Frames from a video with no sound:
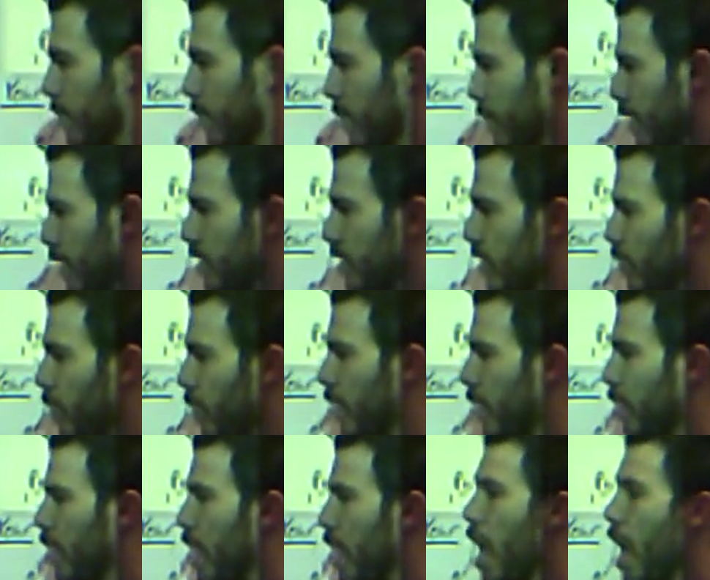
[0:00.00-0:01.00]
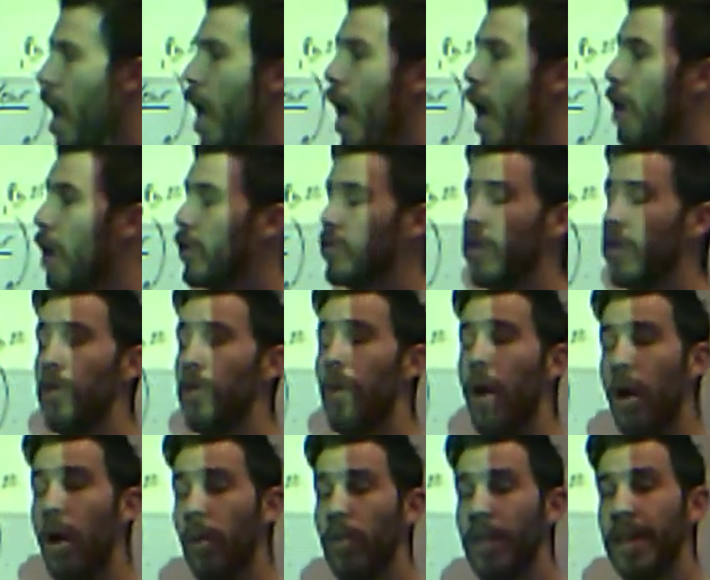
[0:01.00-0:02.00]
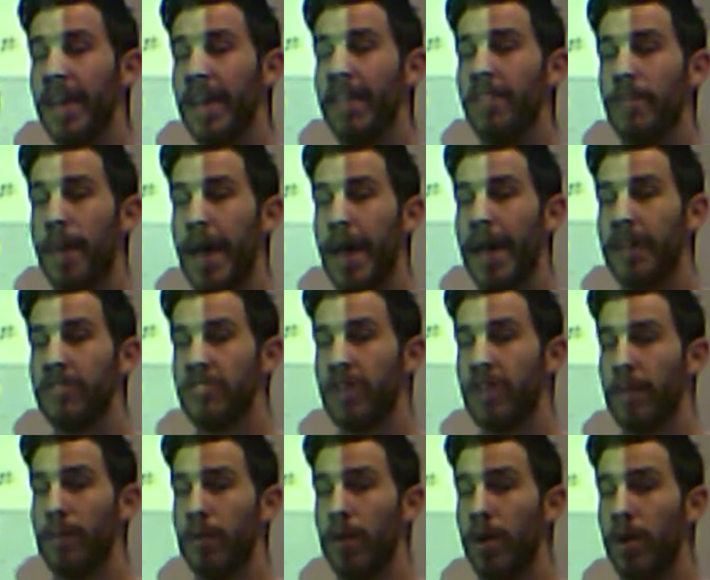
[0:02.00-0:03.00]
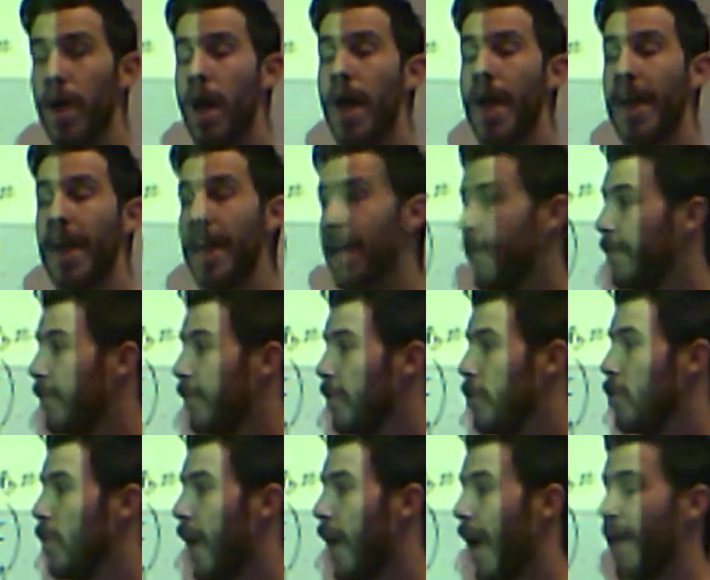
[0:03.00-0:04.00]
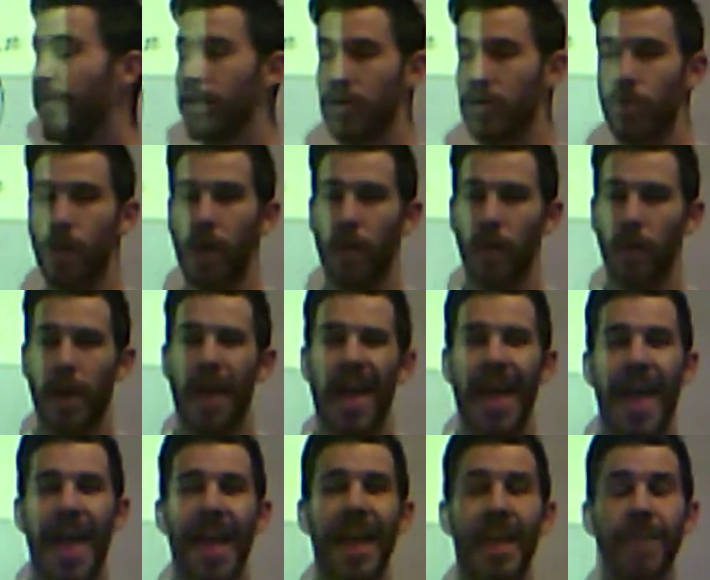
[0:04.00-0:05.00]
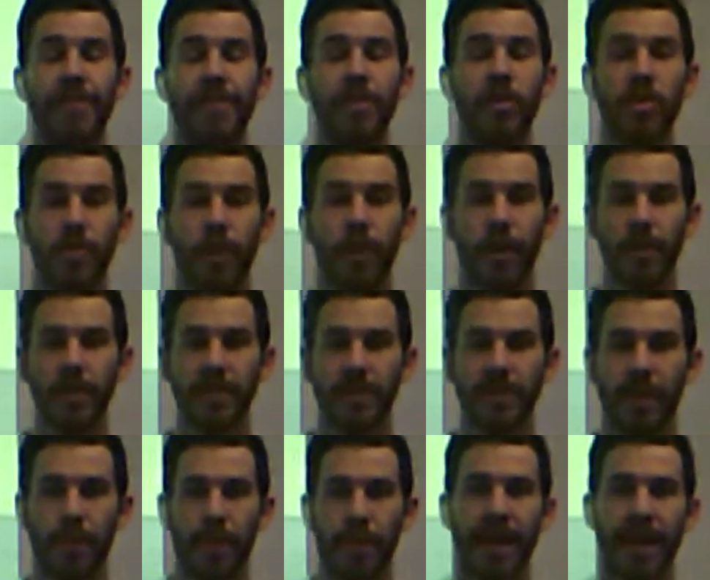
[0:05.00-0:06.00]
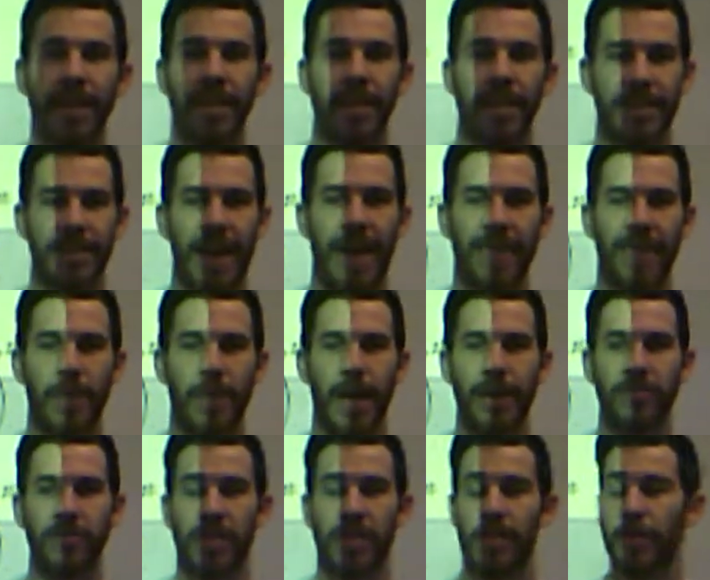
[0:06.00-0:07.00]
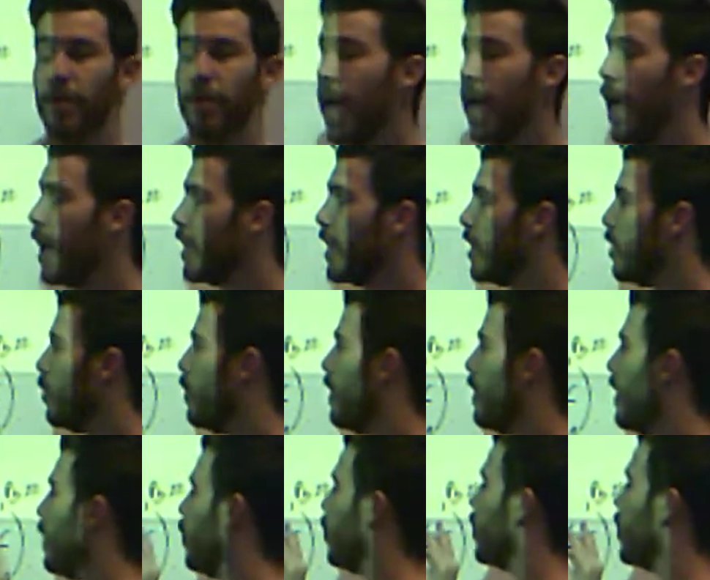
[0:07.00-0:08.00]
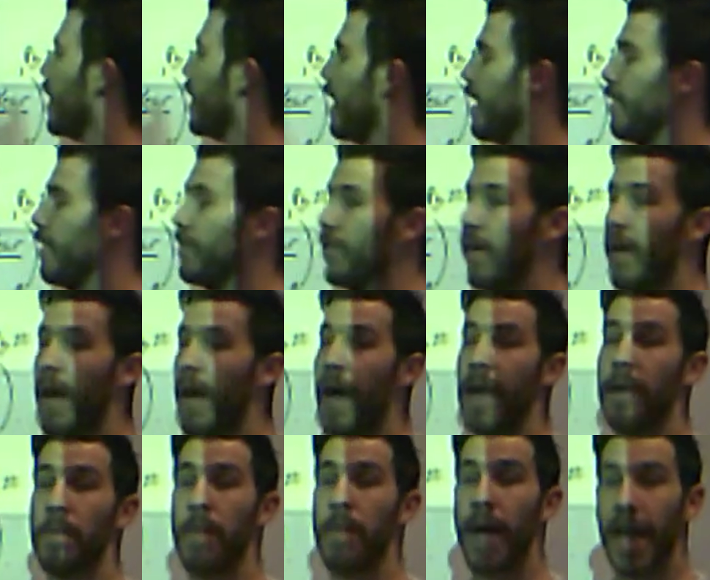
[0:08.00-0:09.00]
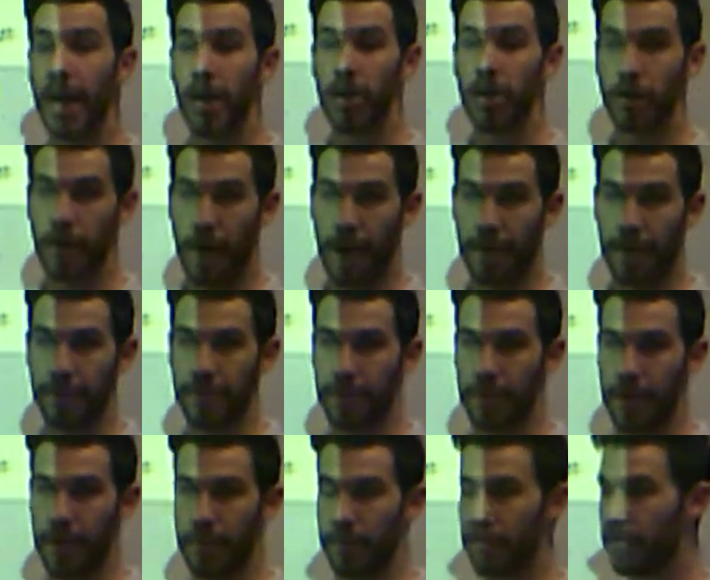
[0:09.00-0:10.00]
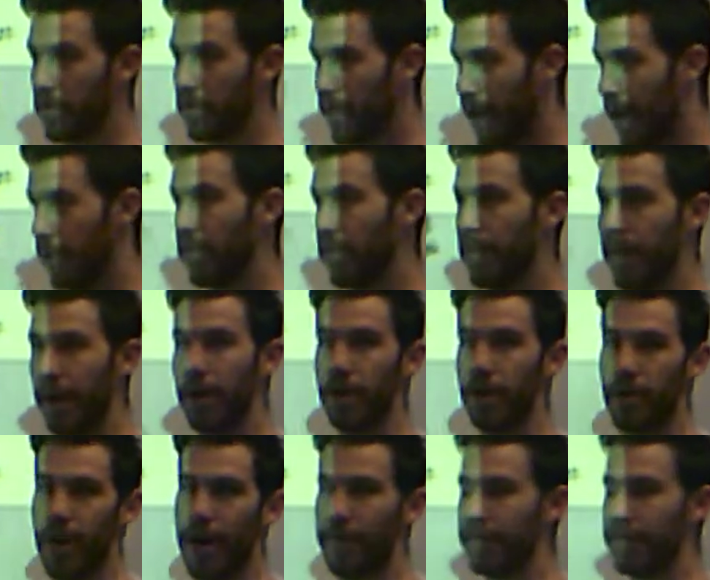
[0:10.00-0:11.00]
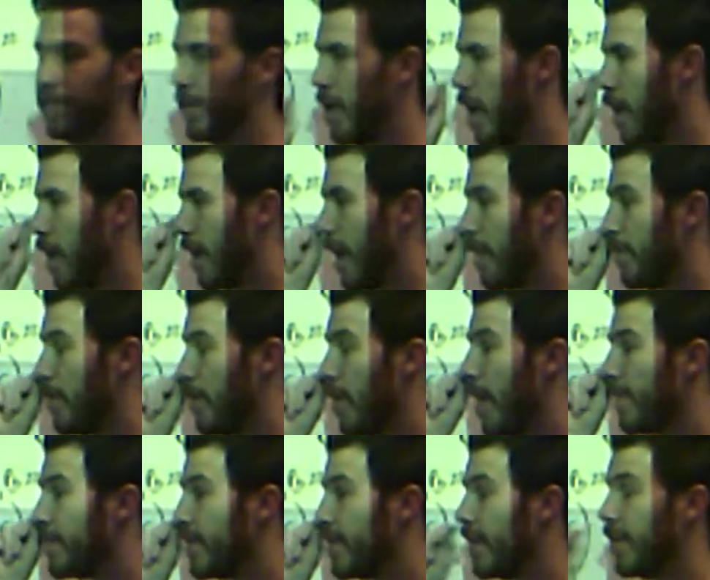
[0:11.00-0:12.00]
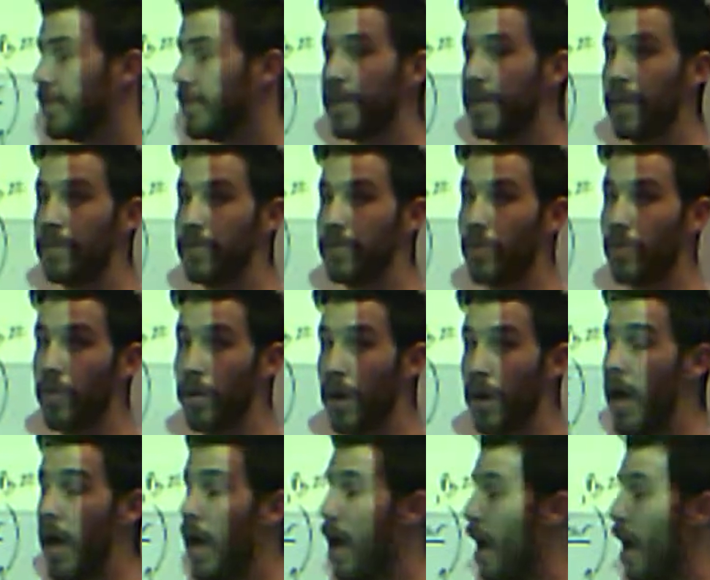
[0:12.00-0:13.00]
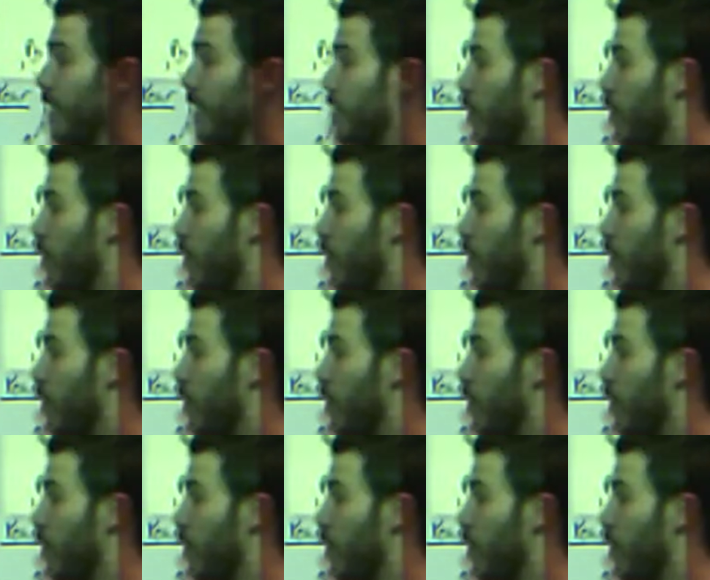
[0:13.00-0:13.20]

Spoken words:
this as well. So you only give a page number if you have a quote. If you're quoting something and it doesn't have a page number, you then will give a paragraph number. So count the paragraphs. Maybe you have to give some sort of